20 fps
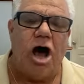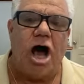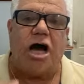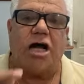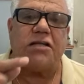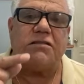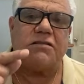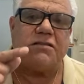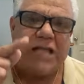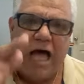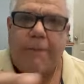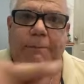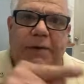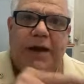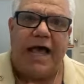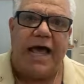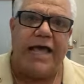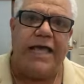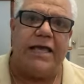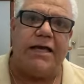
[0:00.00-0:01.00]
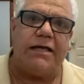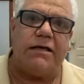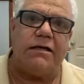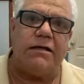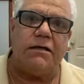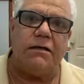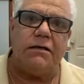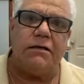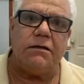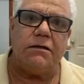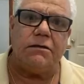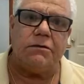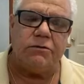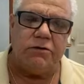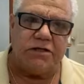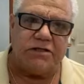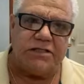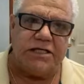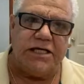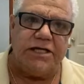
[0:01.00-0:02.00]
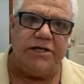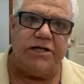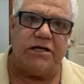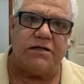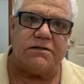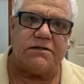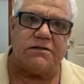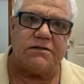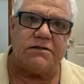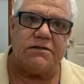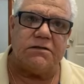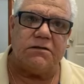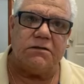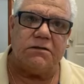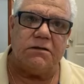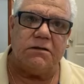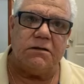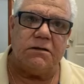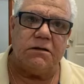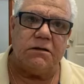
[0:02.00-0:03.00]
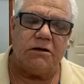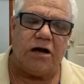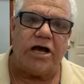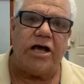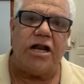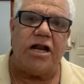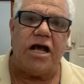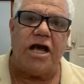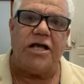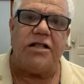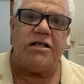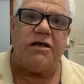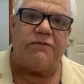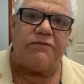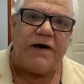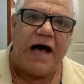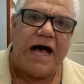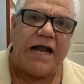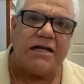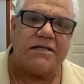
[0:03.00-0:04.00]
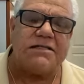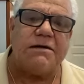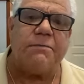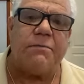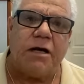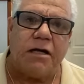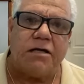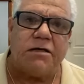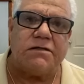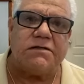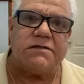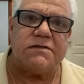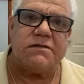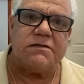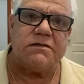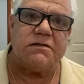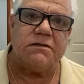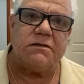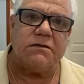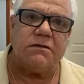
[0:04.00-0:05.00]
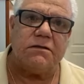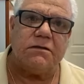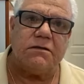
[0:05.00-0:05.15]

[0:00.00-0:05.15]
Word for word: You are gotta stop lying to the seniors. Cause you're lying to your fathers and mothers.